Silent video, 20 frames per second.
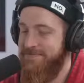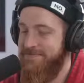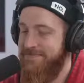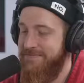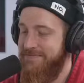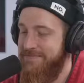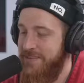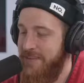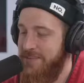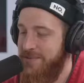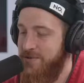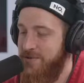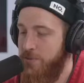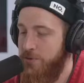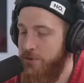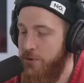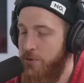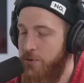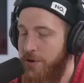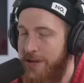that's super
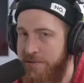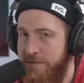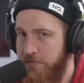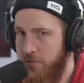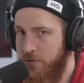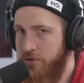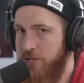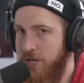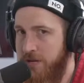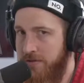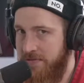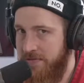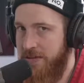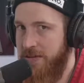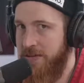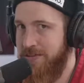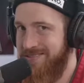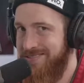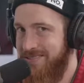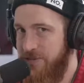cool. Any food chain
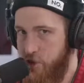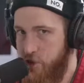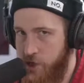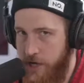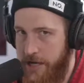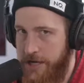fans in the chat?